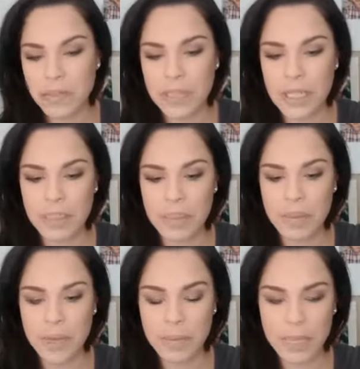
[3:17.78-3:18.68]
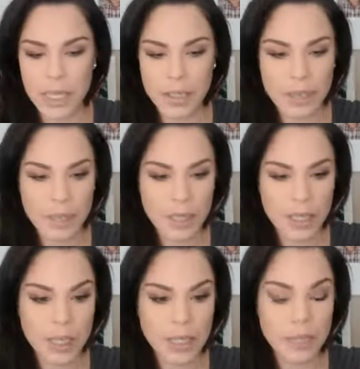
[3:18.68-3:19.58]
Need some updates, but
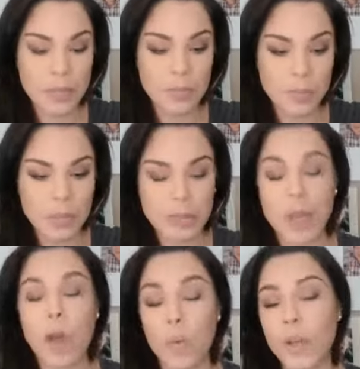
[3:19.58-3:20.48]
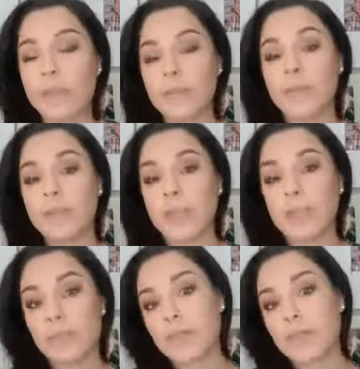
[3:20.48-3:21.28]
that's a 150.